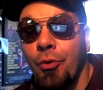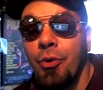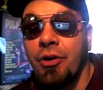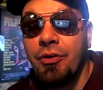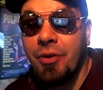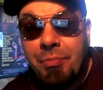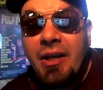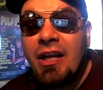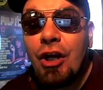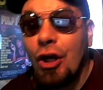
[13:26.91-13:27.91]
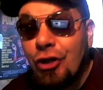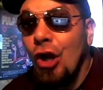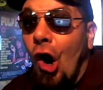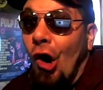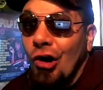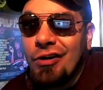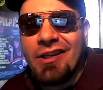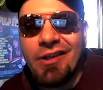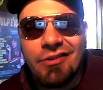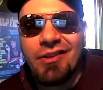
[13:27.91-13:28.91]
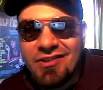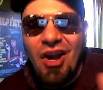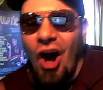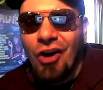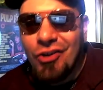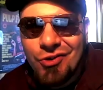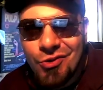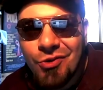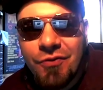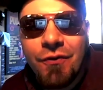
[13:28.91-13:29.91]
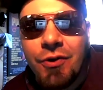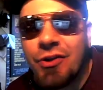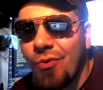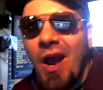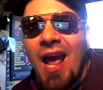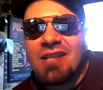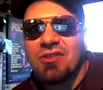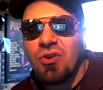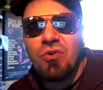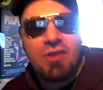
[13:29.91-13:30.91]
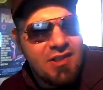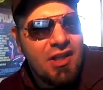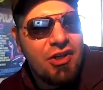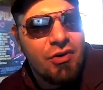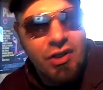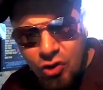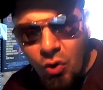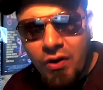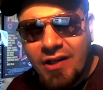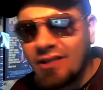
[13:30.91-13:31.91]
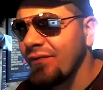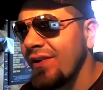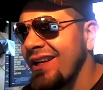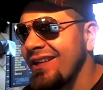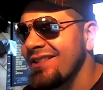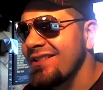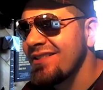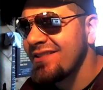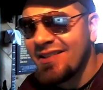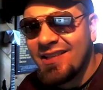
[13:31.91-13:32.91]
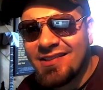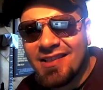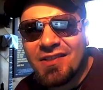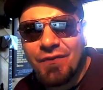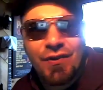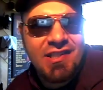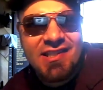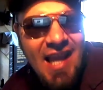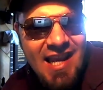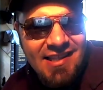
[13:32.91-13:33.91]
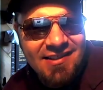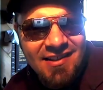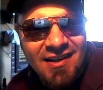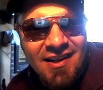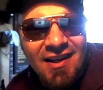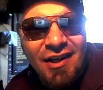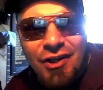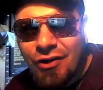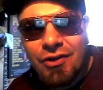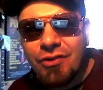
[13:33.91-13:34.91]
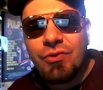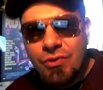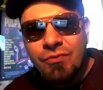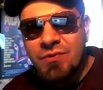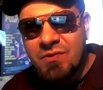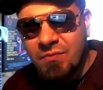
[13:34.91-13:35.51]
Well, the big canard here that's untruthful, you asshole, is that you're ignoring the freaking statistics for the states. You